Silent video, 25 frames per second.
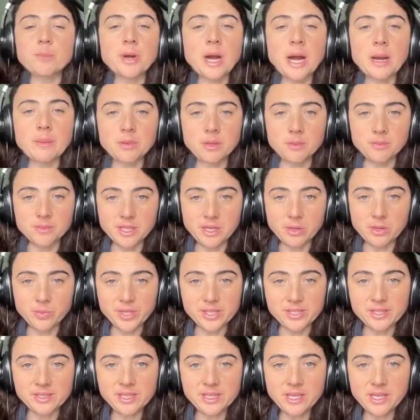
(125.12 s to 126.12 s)
problems that we
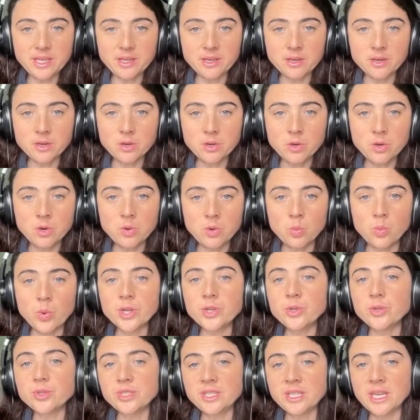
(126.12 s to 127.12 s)
see
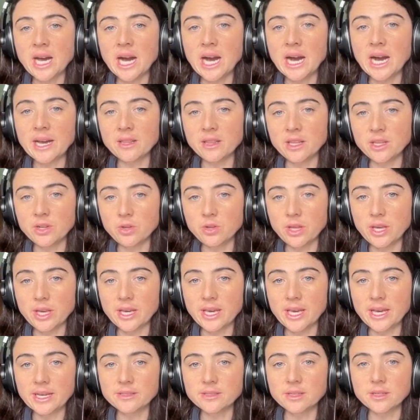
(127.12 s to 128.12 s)
when you see a high
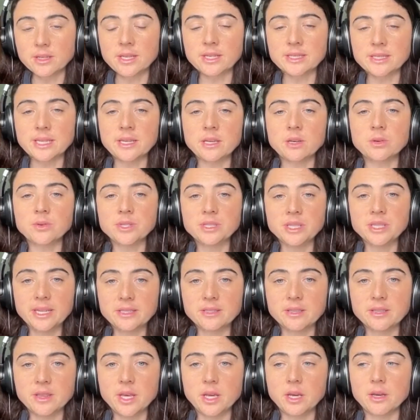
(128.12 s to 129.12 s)
linoleic acid. Because I always like
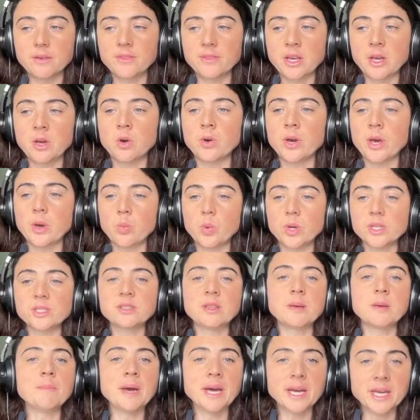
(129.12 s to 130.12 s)
to think of like, okay, what's
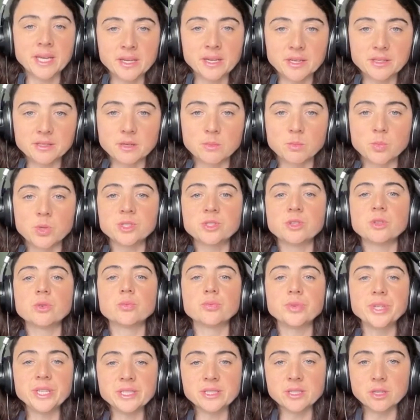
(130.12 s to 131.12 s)
the mechanism? What's the
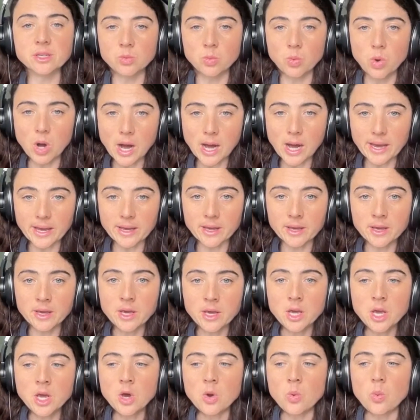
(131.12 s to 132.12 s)
reason why?
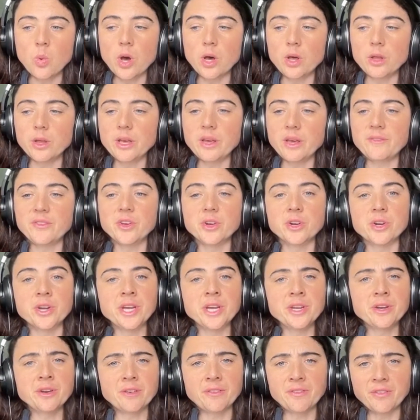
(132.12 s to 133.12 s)
Well, if you're
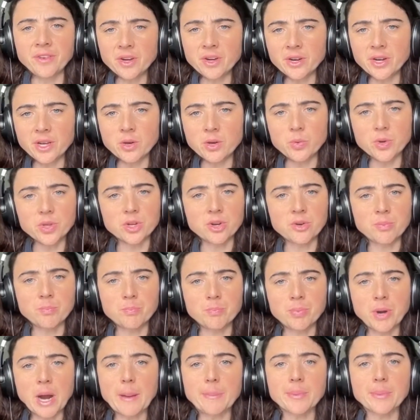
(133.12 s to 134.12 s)
interfering with
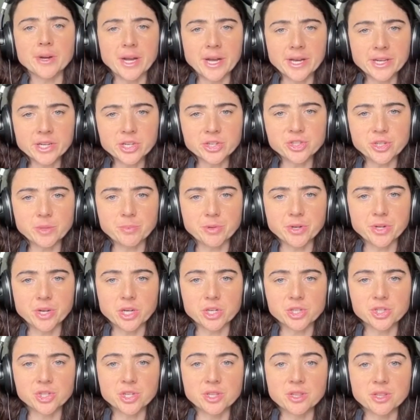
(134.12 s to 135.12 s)
proper energy
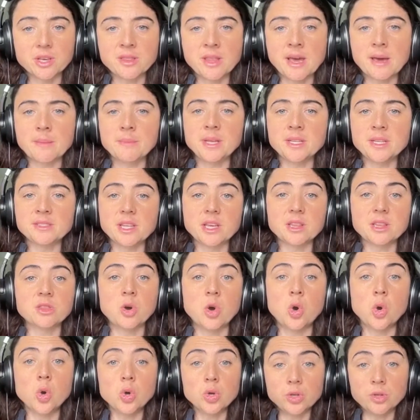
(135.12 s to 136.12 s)
production, then that means that the
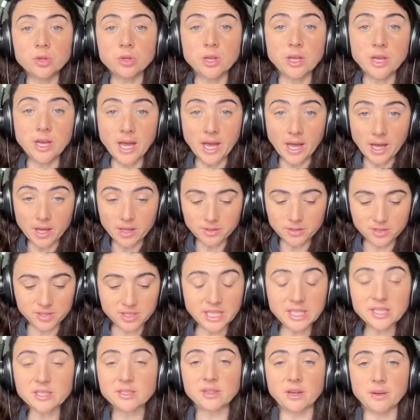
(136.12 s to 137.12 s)
whole
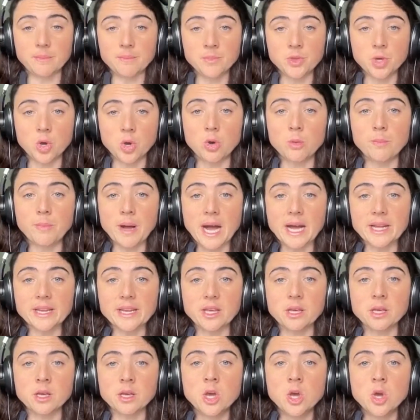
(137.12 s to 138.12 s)
system, the whole
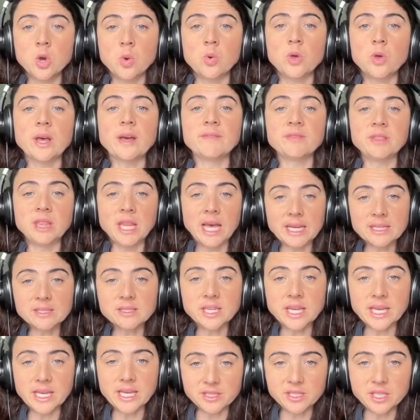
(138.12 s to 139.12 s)
body will have less
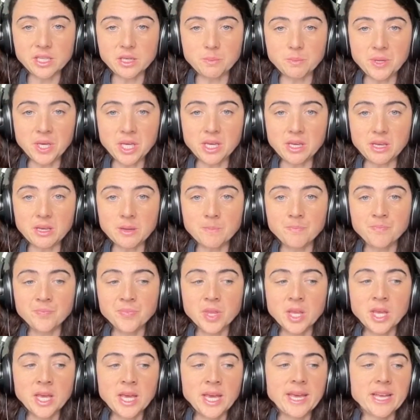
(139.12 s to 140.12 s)
ATP.
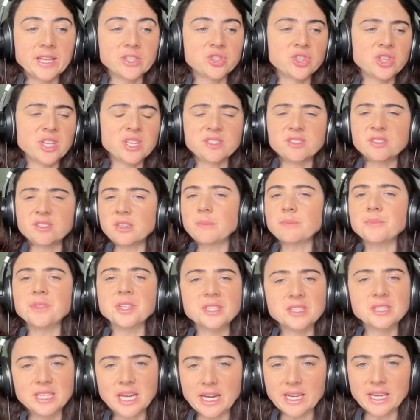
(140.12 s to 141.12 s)
And so then
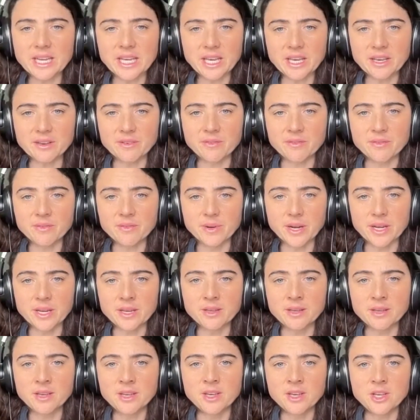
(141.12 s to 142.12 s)
something's got to give,
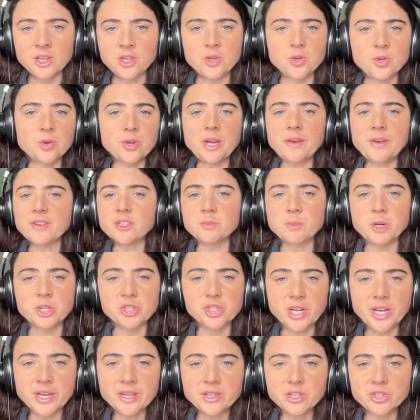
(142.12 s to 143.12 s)
right? You don't have as much
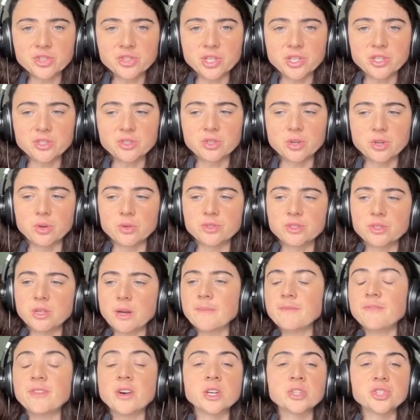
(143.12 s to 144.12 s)
energy, so
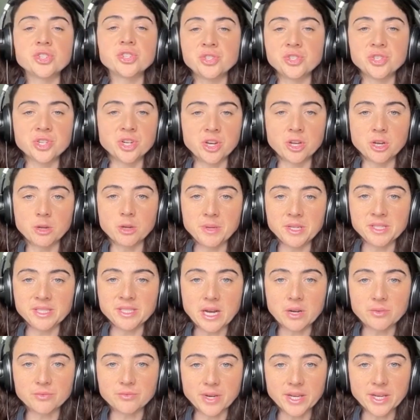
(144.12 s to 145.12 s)
some functions are going to be
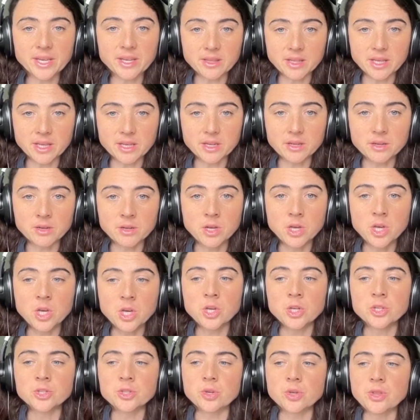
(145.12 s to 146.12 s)
downregulated.
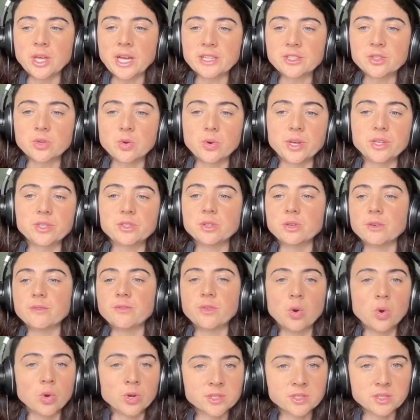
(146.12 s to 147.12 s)
So that's going to, of
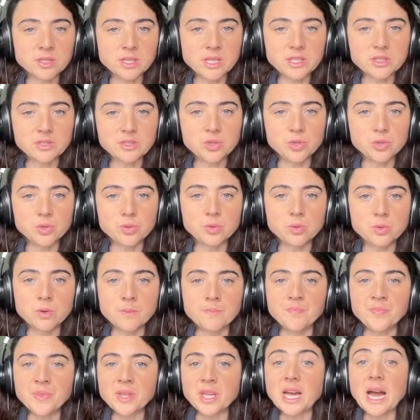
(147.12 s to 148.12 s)
course, lead
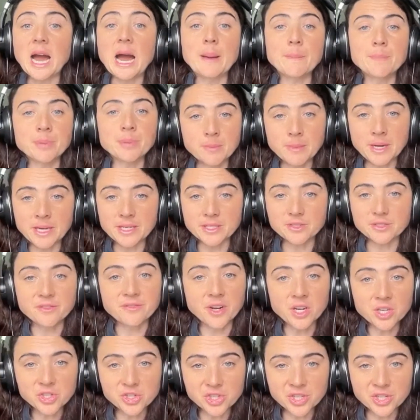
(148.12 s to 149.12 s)
to compromised
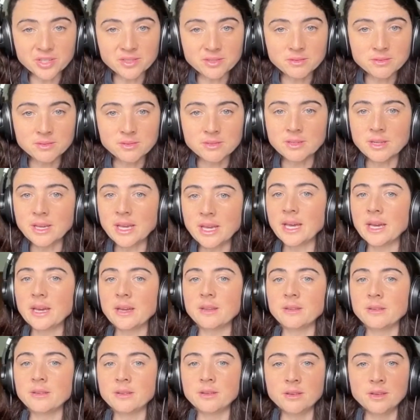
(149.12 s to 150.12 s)
function
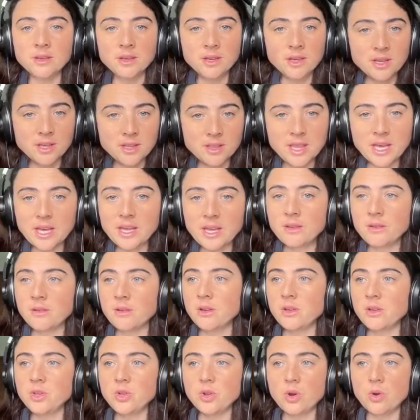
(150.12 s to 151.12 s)
and
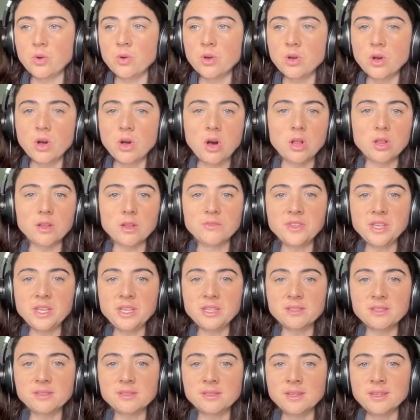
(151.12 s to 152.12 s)
then, all of
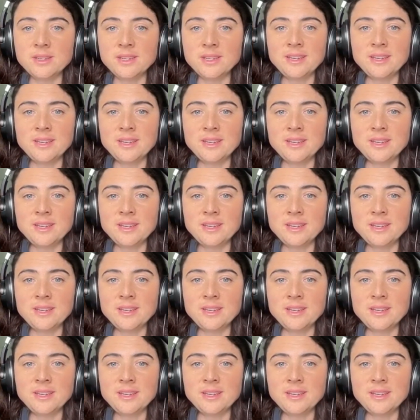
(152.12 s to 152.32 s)
these